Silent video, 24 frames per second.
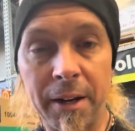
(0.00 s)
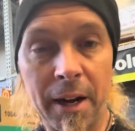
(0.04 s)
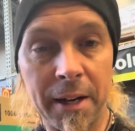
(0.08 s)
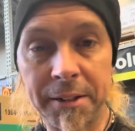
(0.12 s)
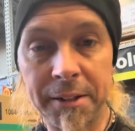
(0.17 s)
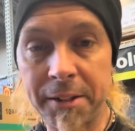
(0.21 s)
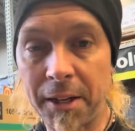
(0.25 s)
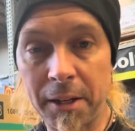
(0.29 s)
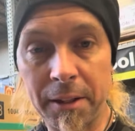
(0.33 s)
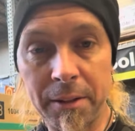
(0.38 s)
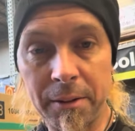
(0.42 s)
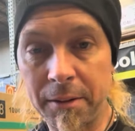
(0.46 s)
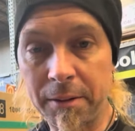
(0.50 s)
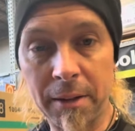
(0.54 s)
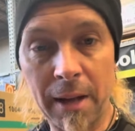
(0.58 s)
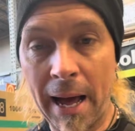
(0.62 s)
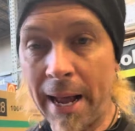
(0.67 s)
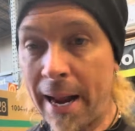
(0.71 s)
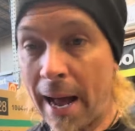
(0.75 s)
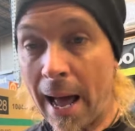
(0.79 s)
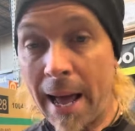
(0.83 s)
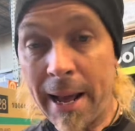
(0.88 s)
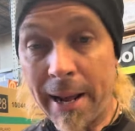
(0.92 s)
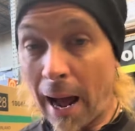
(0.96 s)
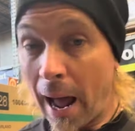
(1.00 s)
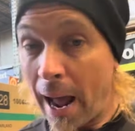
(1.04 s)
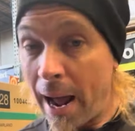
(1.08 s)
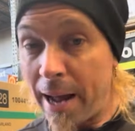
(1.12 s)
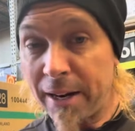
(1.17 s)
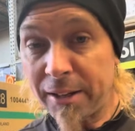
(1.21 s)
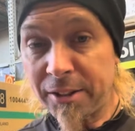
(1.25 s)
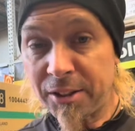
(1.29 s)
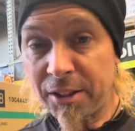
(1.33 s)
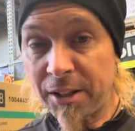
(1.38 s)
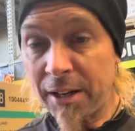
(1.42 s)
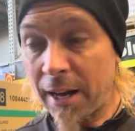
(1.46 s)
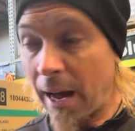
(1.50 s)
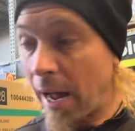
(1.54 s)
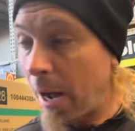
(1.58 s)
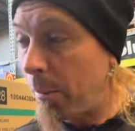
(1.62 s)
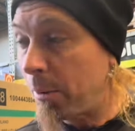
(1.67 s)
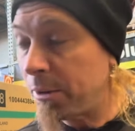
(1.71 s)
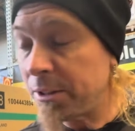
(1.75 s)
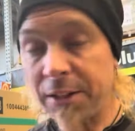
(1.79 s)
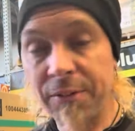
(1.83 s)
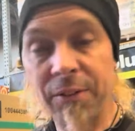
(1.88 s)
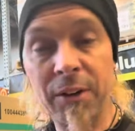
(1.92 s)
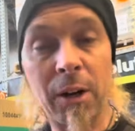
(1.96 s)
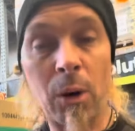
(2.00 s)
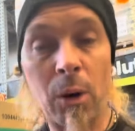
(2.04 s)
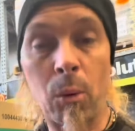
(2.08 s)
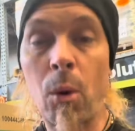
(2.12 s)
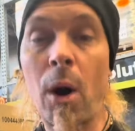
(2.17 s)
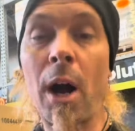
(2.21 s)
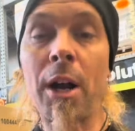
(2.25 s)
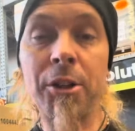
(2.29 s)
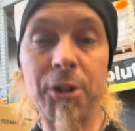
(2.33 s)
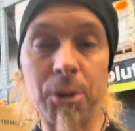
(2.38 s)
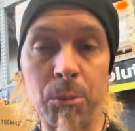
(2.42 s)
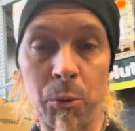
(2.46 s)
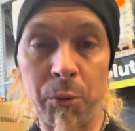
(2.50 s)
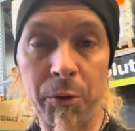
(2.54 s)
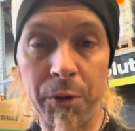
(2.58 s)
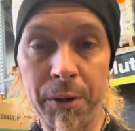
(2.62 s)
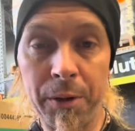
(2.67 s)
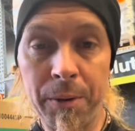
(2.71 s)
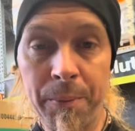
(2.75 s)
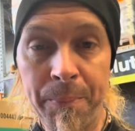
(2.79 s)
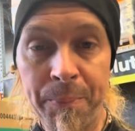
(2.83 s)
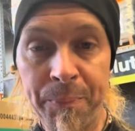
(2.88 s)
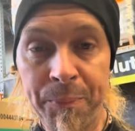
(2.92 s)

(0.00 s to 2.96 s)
I said, I, I, I honestly, I wasn't even going to watch the movie.